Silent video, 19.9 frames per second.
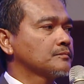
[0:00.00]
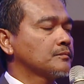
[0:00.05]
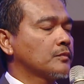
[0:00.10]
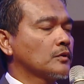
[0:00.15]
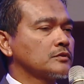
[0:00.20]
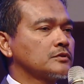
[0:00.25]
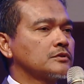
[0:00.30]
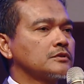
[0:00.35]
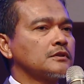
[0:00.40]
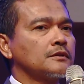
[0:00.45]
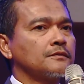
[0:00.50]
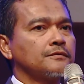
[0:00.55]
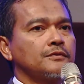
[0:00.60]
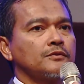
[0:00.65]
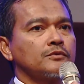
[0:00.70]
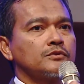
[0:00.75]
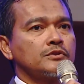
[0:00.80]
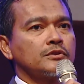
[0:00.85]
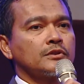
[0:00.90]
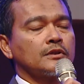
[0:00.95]
positive
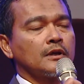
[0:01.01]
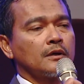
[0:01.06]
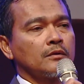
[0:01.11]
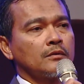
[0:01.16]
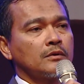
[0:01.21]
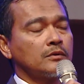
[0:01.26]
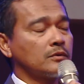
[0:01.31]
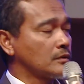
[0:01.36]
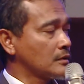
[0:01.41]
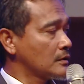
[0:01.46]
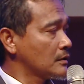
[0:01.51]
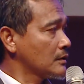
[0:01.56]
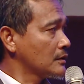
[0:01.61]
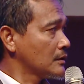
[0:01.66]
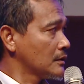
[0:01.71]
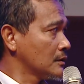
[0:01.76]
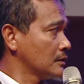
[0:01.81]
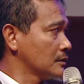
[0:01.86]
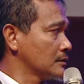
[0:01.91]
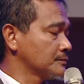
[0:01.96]
future outlook
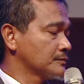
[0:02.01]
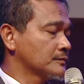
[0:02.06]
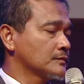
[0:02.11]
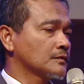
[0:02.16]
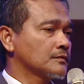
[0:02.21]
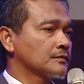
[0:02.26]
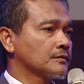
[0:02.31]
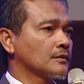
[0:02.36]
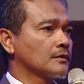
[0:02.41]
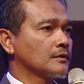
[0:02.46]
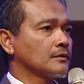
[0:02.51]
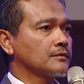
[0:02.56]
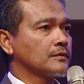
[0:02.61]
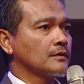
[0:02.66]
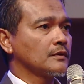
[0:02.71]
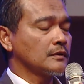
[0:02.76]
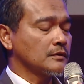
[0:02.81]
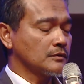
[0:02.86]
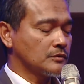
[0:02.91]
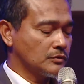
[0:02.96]

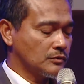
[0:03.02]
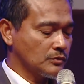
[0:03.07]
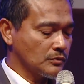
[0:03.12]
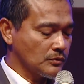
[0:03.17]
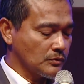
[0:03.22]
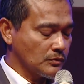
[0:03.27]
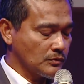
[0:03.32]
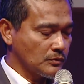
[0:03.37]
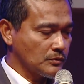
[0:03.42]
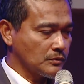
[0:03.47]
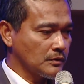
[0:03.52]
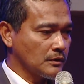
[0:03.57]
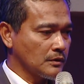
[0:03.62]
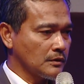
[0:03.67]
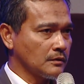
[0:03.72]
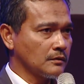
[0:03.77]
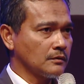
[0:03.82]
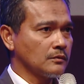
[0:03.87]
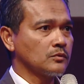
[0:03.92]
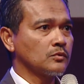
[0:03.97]
for us to
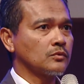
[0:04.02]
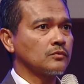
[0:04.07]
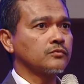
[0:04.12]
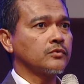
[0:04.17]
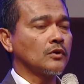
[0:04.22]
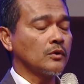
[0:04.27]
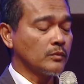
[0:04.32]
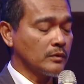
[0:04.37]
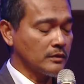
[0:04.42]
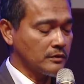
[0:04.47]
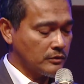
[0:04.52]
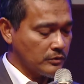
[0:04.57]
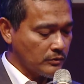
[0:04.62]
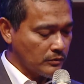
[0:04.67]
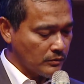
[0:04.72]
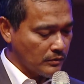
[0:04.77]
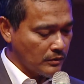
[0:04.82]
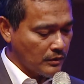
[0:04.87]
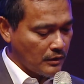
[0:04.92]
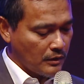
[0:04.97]
look forward
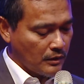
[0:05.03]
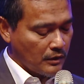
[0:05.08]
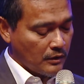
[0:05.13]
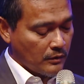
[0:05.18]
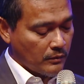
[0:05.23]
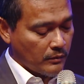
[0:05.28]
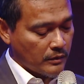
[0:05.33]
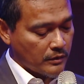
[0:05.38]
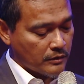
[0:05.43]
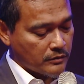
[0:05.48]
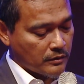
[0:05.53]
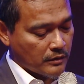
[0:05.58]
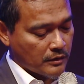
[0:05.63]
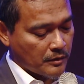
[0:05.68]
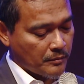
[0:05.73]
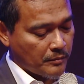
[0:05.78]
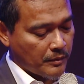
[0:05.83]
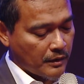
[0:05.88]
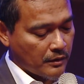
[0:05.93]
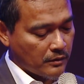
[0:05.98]
to. When you talk
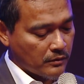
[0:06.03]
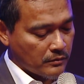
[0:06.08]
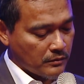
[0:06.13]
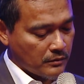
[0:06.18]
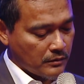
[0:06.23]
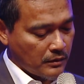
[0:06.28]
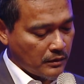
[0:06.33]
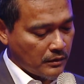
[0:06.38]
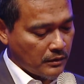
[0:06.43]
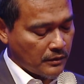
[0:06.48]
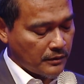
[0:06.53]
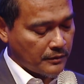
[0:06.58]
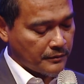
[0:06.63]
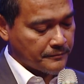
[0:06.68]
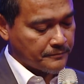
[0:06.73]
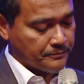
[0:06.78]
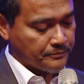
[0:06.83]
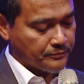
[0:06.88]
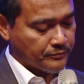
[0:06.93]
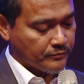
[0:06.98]
about
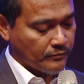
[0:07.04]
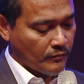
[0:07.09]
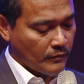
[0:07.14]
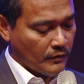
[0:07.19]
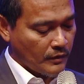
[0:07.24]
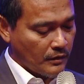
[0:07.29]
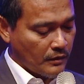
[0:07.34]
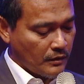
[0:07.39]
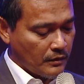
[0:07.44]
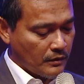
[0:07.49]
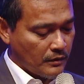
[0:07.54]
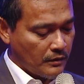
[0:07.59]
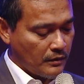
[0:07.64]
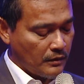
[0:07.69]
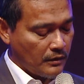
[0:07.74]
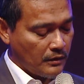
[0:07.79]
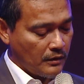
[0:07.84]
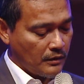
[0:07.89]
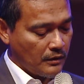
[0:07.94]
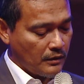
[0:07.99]

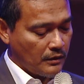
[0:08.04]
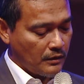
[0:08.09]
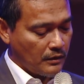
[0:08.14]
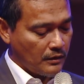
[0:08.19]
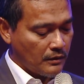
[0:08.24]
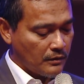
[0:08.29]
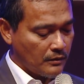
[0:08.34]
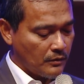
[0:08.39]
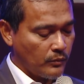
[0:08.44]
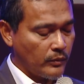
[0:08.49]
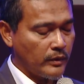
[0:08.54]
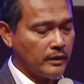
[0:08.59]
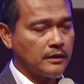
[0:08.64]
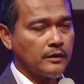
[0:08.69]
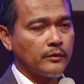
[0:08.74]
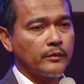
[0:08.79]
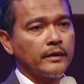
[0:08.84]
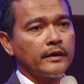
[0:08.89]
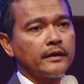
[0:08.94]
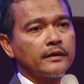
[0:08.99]
the way that
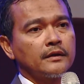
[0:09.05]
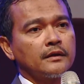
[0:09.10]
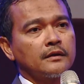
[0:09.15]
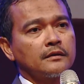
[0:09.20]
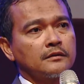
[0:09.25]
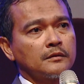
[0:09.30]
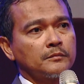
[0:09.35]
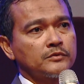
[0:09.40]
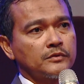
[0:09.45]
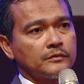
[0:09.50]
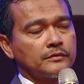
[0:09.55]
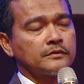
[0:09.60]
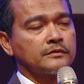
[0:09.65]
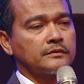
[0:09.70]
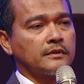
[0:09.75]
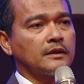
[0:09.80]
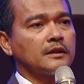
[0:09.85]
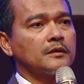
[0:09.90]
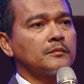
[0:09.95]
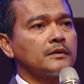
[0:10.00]
we're heading in terms of
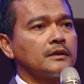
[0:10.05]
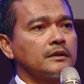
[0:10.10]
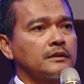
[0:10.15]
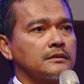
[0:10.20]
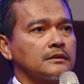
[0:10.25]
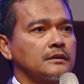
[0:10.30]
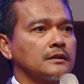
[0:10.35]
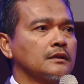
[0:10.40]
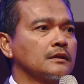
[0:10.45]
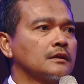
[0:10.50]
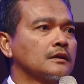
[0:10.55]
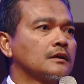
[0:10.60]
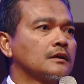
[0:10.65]
sustainability,